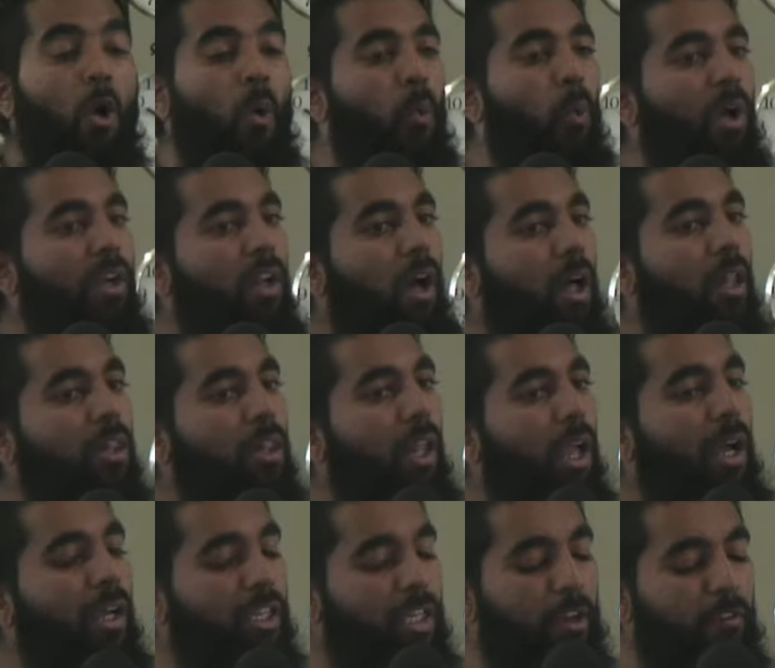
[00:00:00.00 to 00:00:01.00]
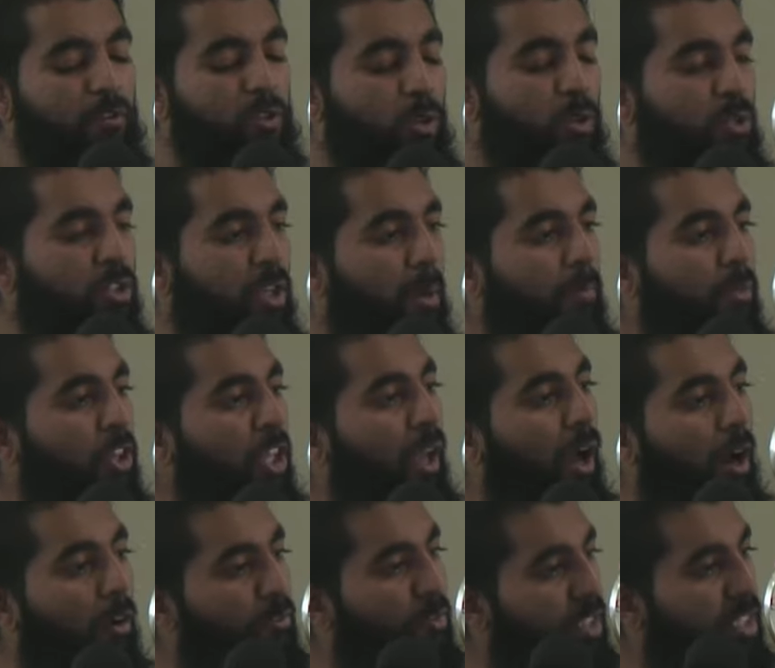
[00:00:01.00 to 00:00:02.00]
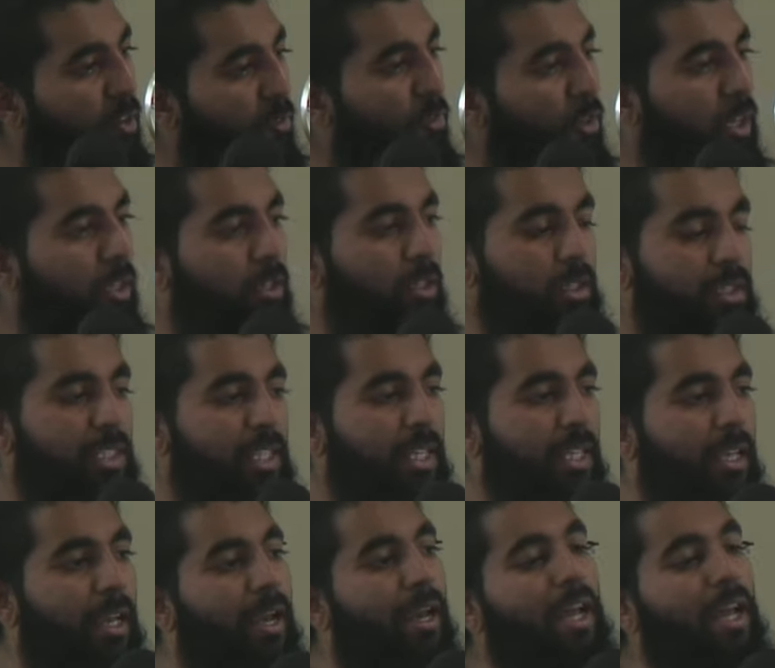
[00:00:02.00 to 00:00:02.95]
when Allah gives you something of difficulty,